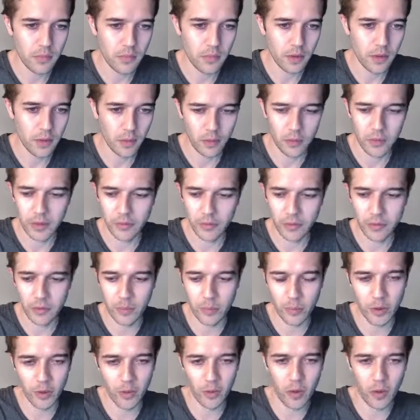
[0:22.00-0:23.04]
it'll definitely
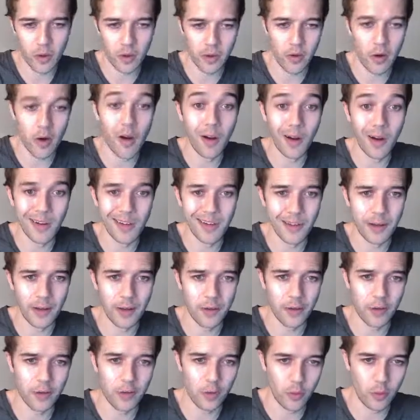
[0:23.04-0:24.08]
bring a lot of
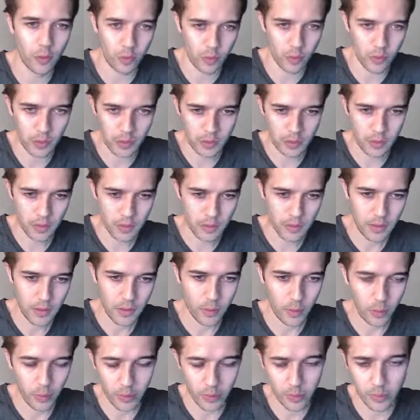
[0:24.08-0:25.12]
context to
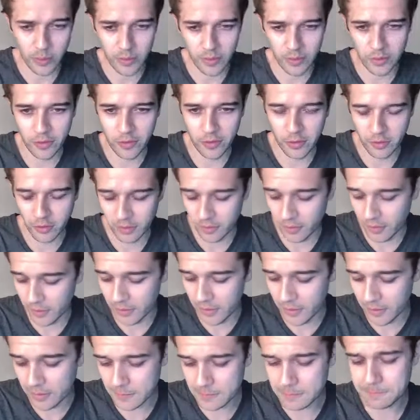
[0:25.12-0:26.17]
what we're going to be discussing
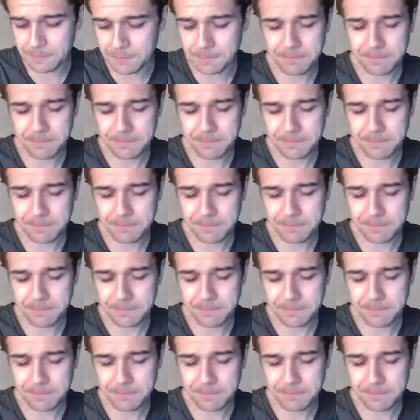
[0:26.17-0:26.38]
today,